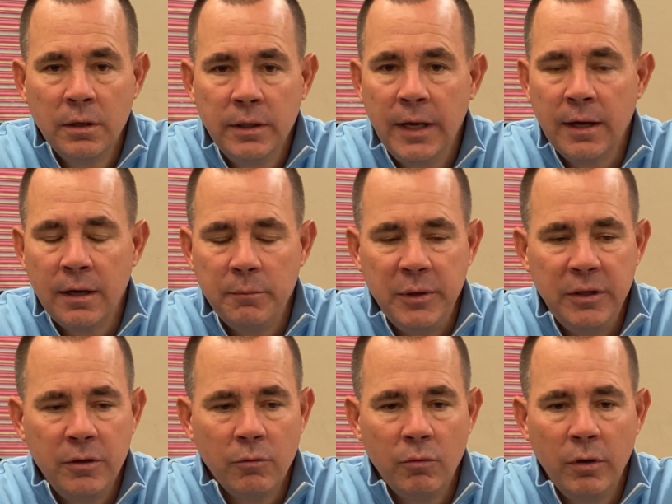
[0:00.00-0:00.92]
Yeah, I
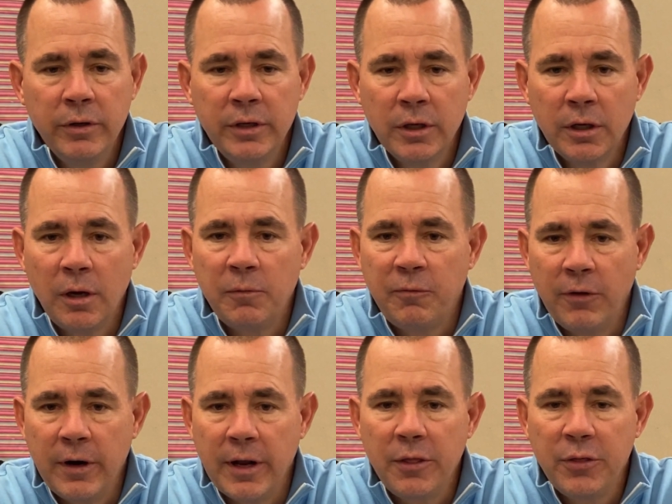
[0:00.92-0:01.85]
mean, they're really good up
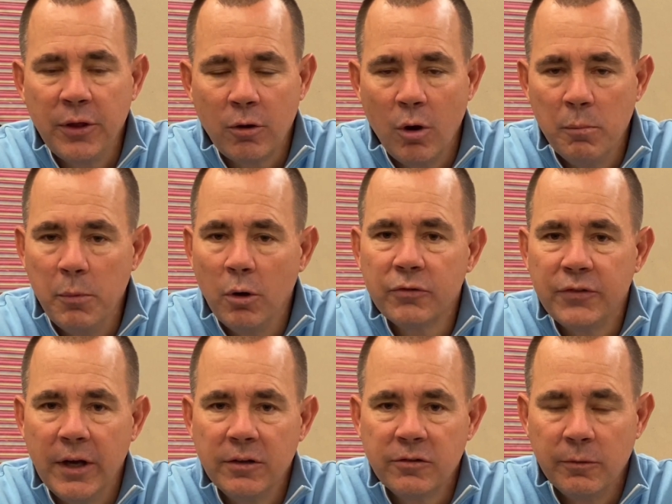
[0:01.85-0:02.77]
front, I think, on both
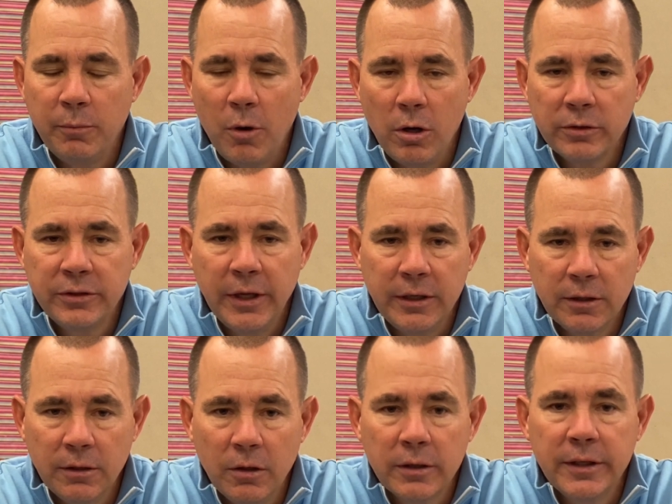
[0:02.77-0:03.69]
sides of the ball. Taking
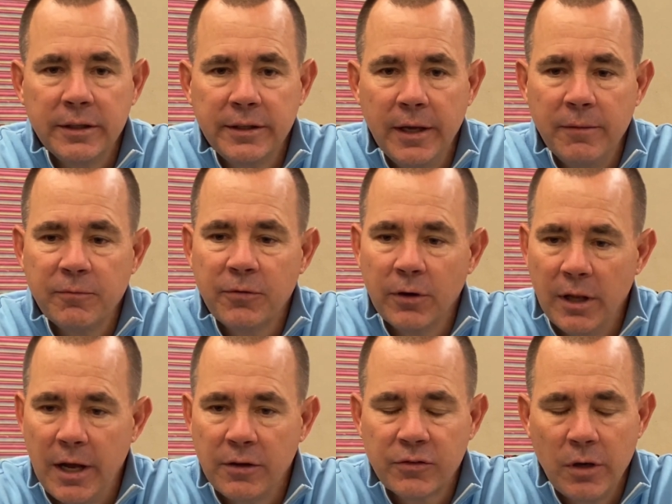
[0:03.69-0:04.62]
a look at them for the
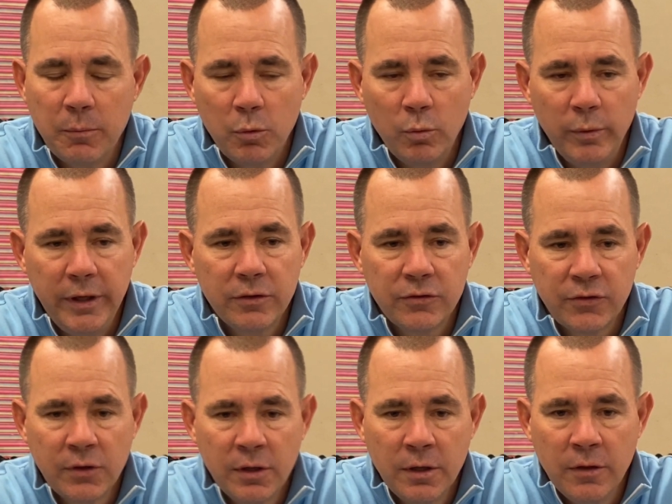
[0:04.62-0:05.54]
last couple of weeks,
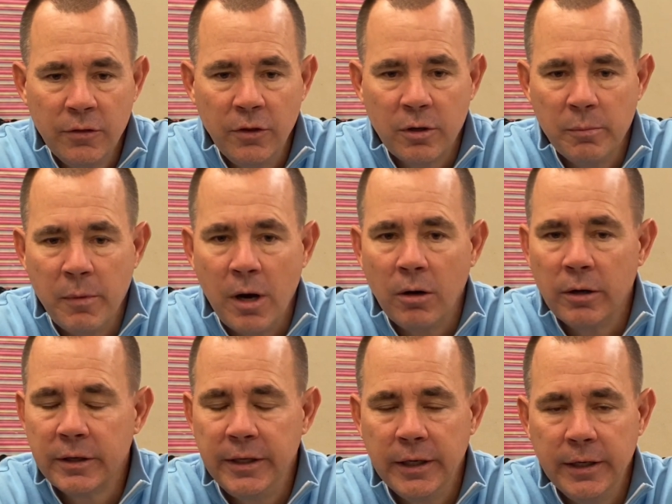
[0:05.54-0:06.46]
the
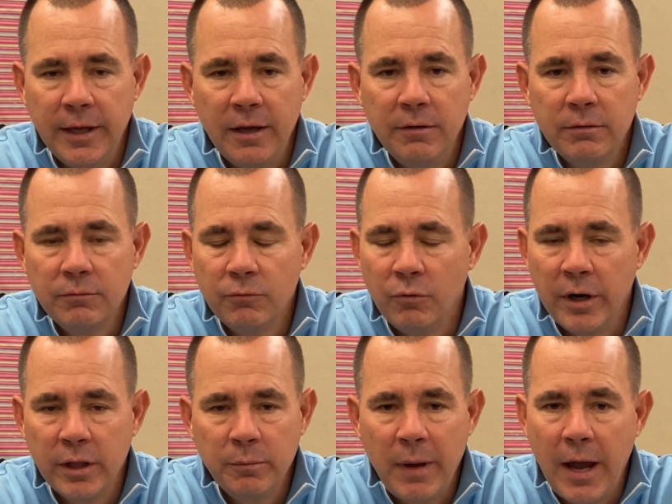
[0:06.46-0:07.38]
Kamara kid at
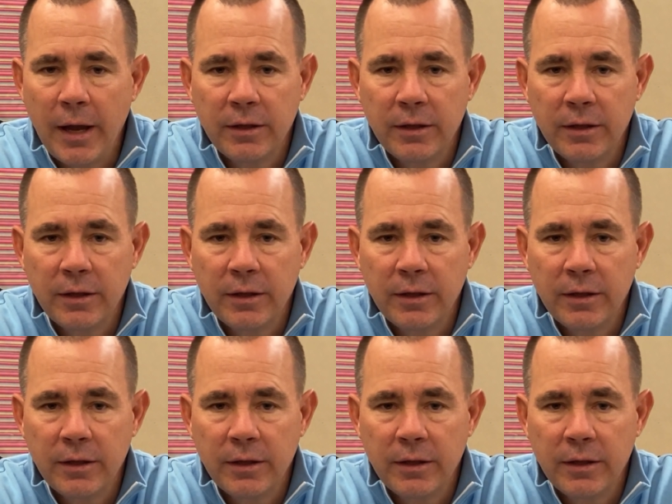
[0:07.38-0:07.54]
running back